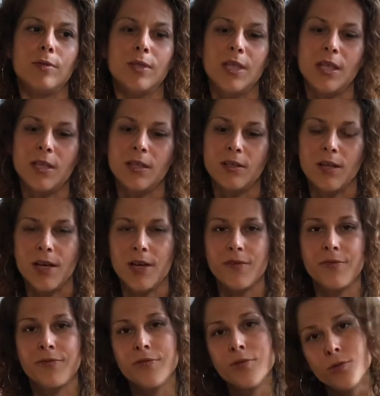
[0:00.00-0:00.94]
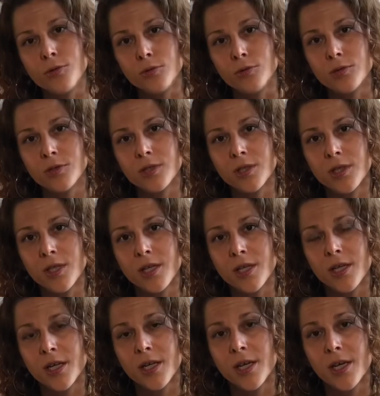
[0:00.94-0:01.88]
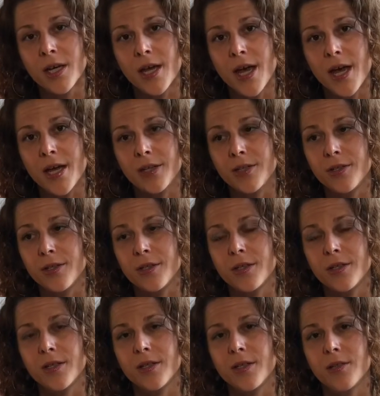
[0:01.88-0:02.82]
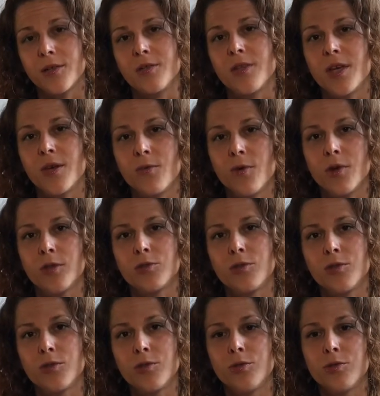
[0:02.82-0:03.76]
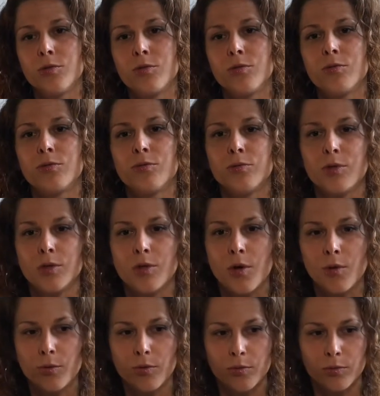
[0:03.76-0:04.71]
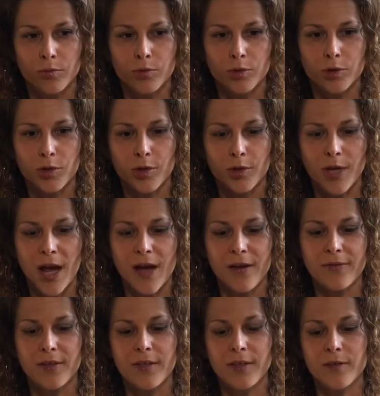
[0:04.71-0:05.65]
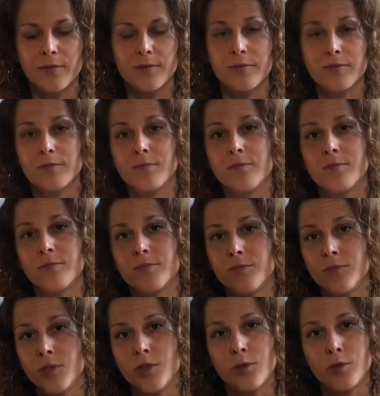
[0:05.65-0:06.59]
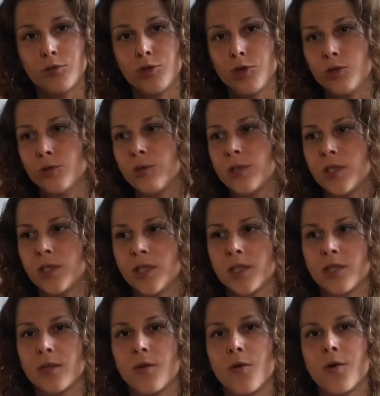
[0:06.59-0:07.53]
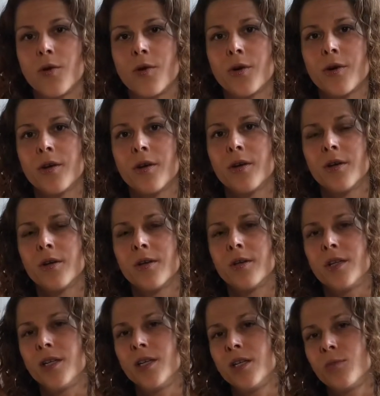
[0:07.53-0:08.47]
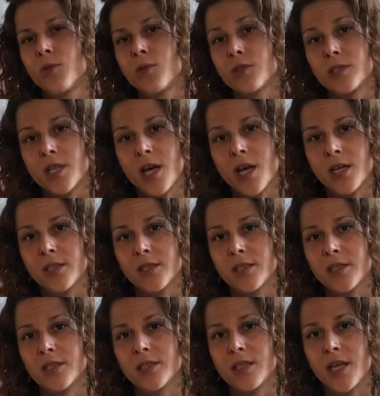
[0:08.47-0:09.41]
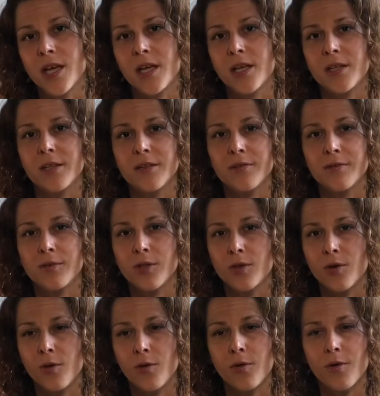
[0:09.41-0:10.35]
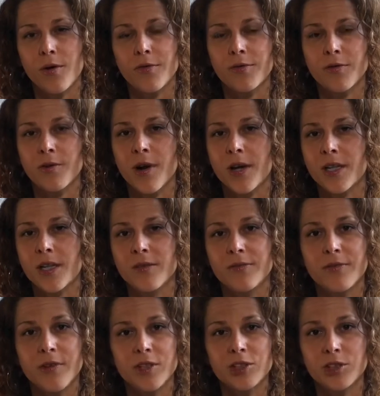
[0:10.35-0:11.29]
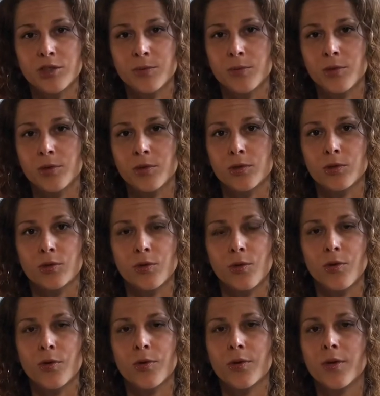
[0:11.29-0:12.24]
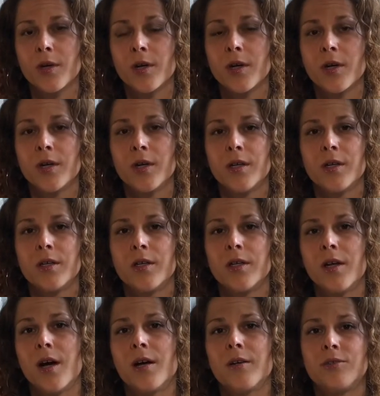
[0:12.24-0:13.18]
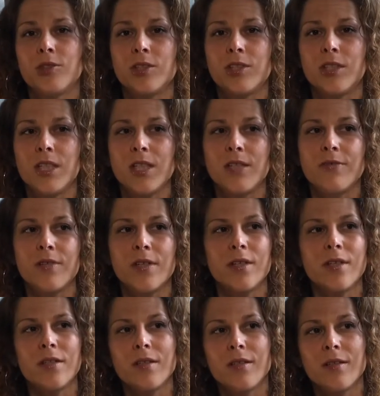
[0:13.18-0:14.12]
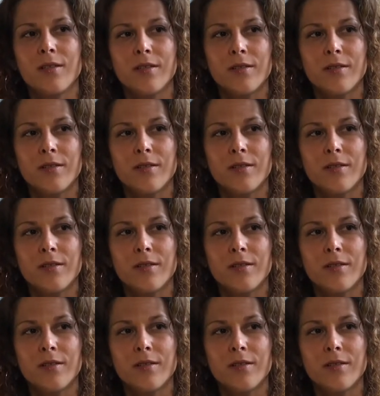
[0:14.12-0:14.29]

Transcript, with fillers: eat life foods. And they want to, you know, start having, you know, juicing or eating more salads and, you know, a variety of vegetables, or just even,